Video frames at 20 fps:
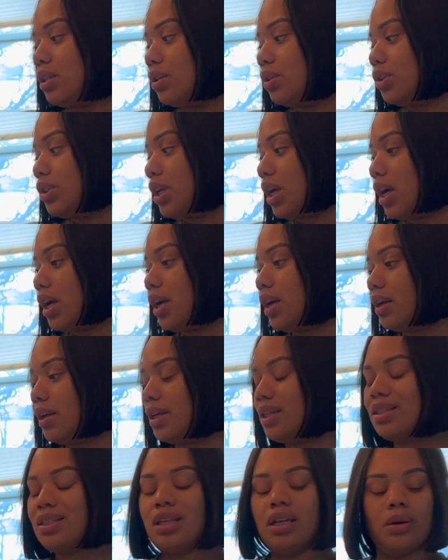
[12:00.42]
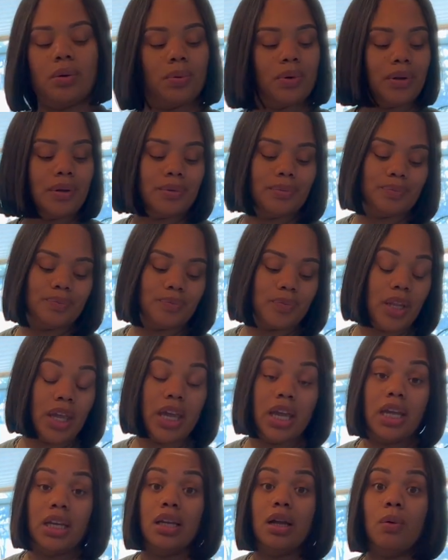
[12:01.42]
told y'all it's well.
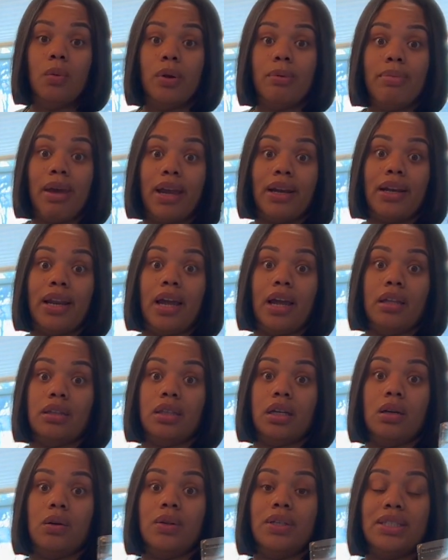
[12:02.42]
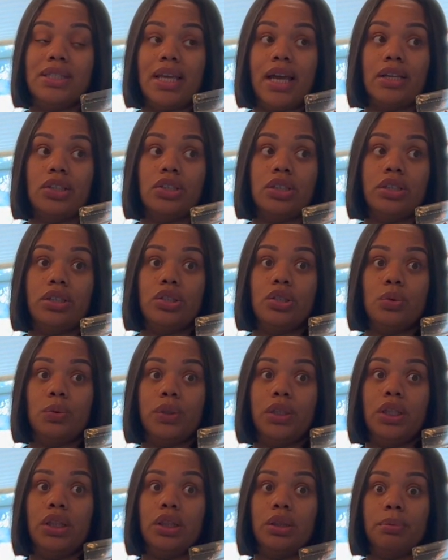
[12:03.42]
It done went back down though. It's actually
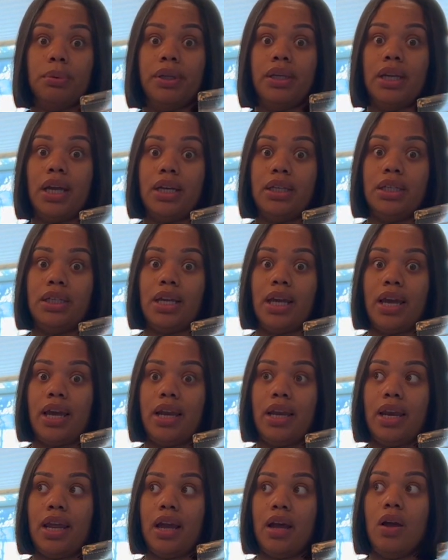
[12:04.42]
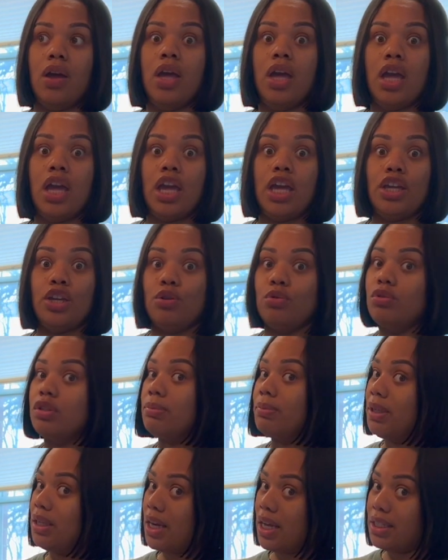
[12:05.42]
twenty three ninety nine now. It used to
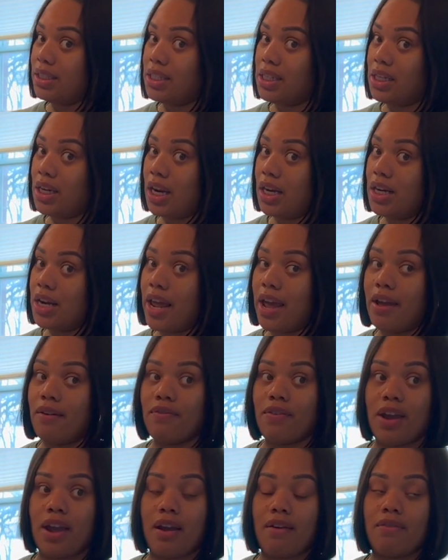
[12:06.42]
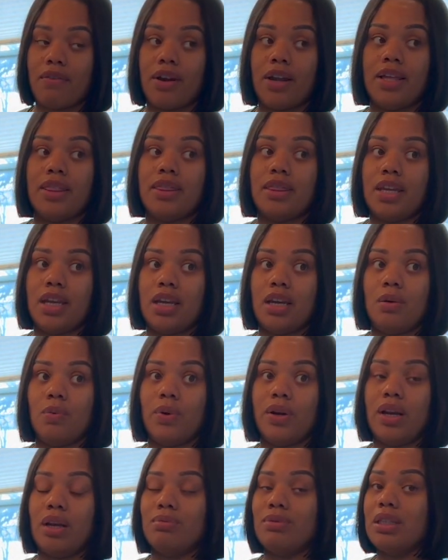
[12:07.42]
be nineteen ninety nine forever, and then it
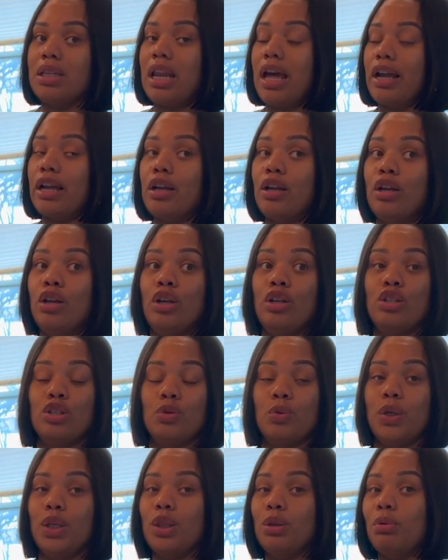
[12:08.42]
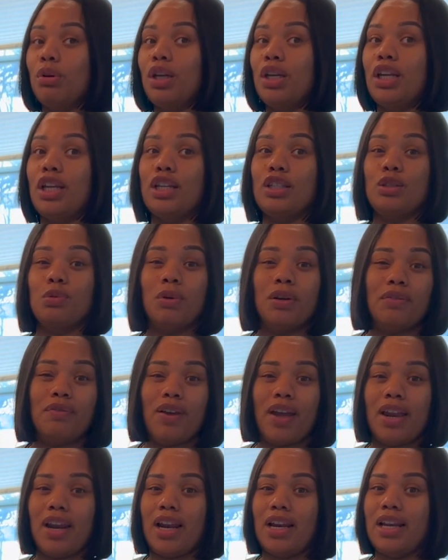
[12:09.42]
went up to like 23 then
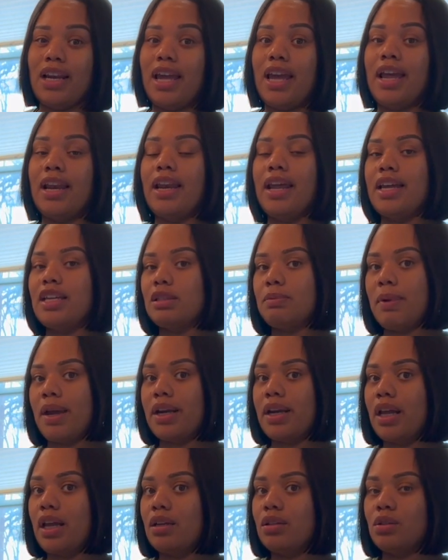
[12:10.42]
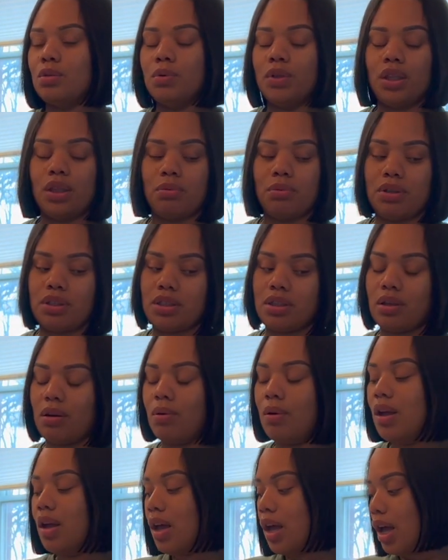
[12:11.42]
25.99 now it's back down to 23 so
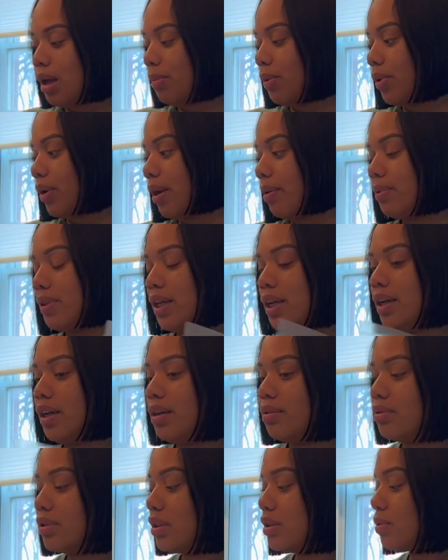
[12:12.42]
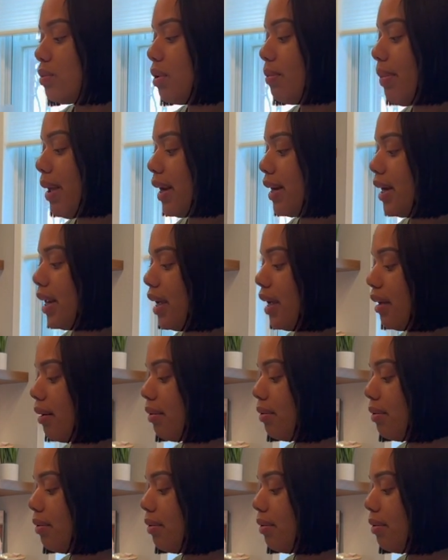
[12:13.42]
i'm okay with that no going back down